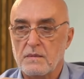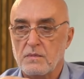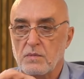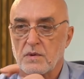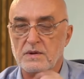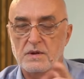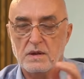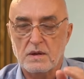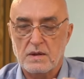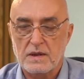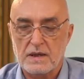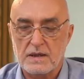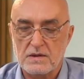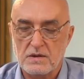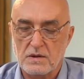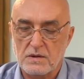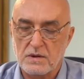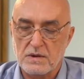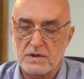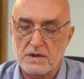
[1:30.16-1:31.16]
with their leads
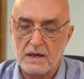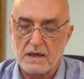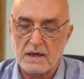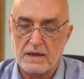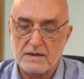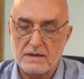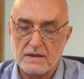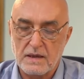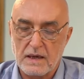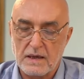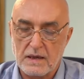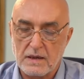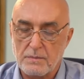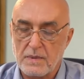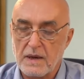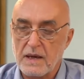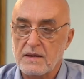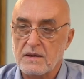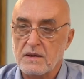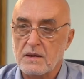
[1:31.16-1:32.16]
on the sides, like
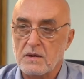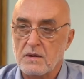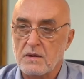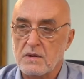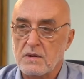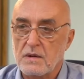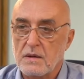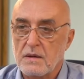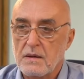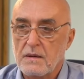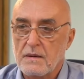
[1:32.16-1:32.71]
capacitors.